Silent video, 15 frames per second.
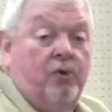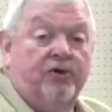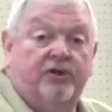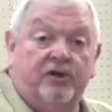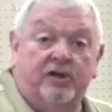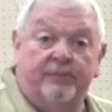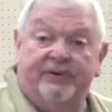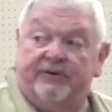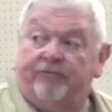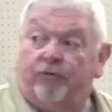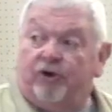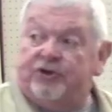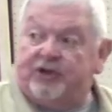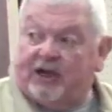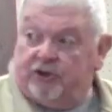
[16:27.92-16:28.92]
With a little bit of
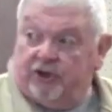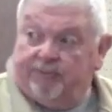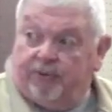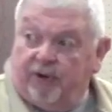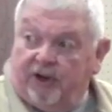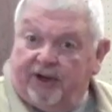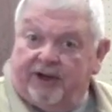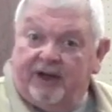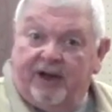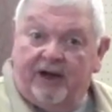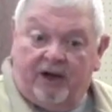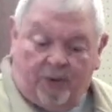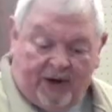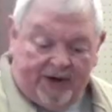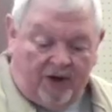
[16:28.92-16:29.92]
force, I could pull
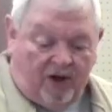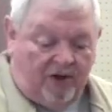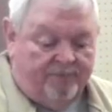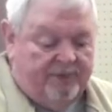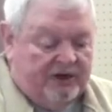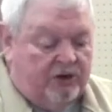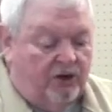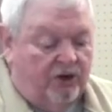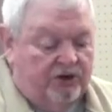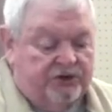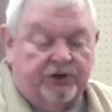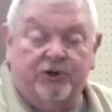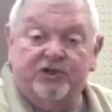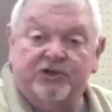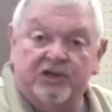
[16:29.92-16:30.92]
it right off because
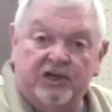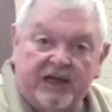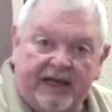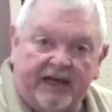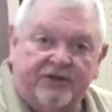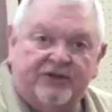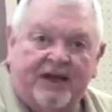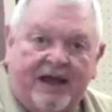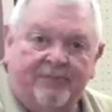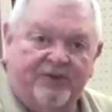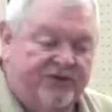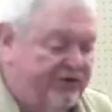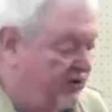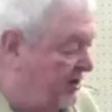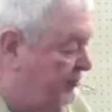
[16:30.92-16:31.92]
there is less
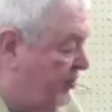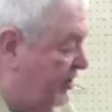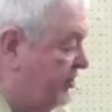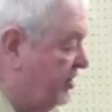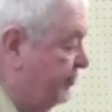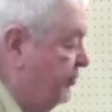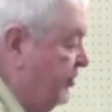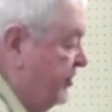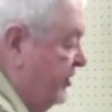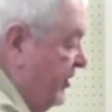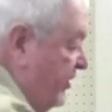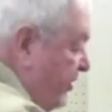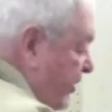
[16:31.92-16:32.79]
atmospheric pressure pushing it